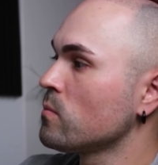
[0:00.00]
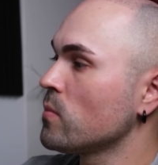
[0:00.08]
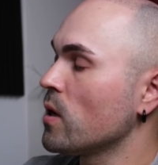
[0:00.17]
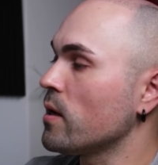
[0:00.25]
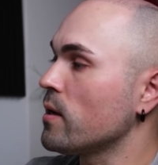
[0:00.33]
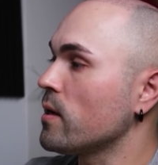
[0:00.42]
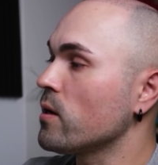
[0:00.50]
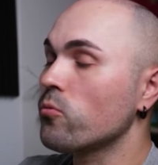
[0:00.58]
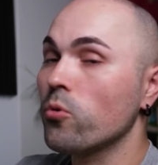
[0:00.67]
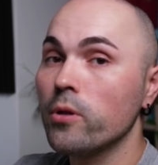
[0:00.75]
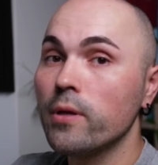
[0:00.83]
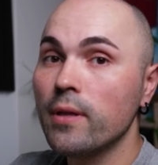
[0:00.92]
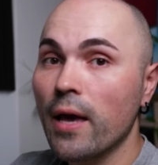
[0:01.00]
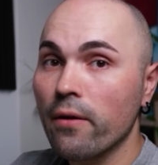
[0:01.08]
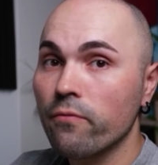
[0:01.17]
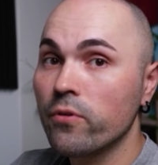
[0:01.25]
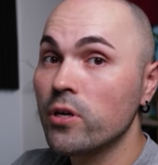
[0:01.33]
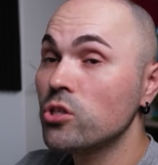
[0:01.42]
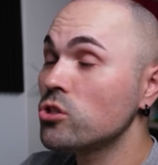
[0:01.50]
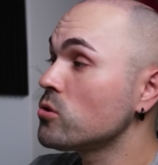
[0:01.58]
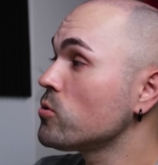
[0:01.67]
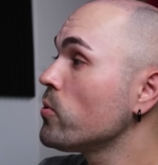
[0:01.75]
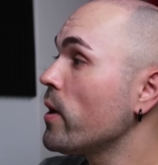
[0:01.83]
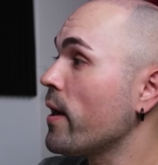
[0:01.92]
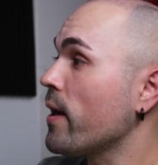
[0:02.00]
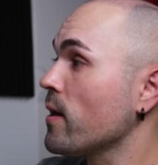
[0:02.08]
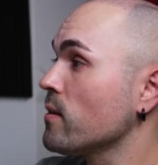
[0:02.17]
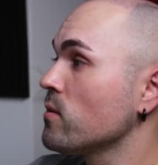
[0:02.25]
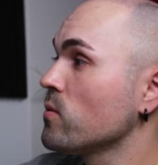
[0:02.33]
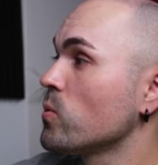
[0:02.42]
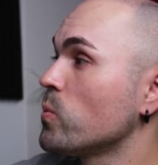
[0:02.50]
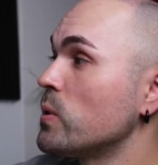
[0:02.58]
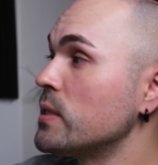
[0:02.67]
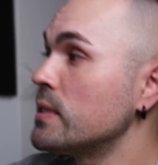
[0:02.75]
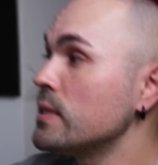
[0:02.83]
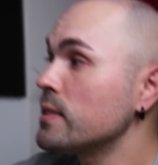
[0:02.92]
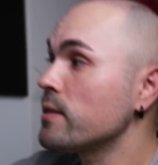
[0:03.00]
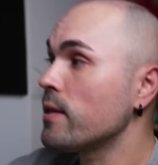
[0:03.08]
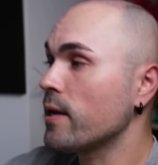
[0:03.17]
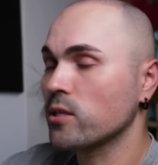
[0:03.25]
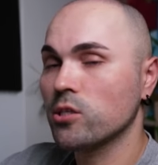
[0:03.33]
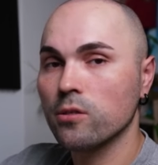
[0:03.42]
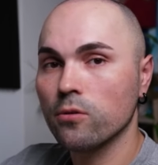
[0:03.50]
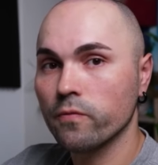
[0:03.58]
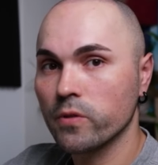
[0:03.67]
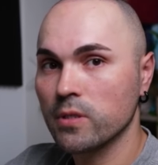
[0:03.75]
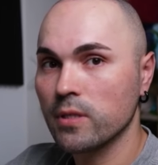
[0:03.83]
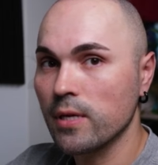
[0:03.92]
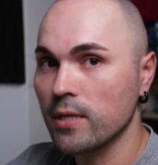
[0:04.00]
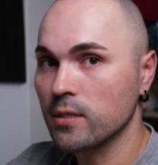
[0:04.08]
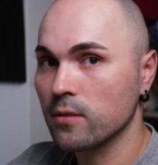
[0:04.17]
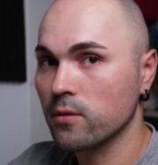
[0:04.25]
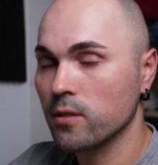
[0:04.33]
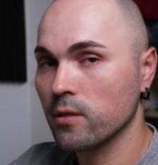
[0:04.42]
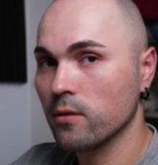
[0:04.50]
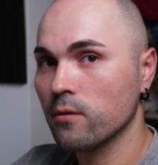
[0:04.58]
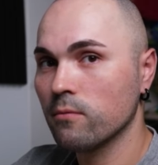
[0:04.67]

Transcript: rolling average to end with the selection of the slicer here.